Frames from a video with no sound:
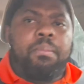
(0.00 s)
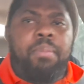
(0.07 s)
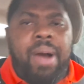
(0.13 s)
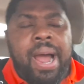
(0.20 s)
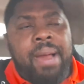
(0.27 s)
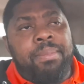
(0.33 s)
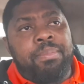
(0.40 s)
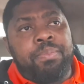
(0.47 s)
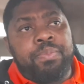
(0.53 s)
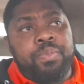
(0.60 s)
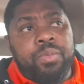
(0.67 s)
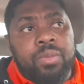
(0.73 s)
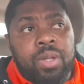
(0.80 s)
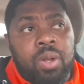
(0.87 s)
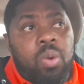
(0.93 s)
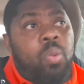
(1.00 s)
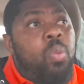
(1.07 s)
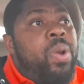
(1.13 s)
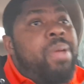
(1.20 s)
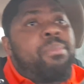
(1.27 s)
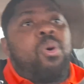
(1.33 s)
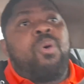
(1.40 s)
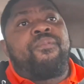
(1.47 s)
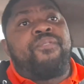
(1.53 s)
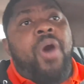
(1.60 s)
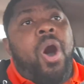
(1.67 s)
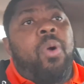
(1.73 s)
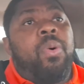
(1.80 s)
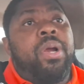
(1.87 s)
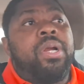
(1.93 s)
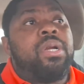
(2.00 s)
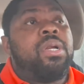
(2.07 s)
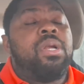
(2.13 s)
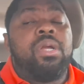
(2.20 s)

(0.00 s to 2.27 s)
But we move forward.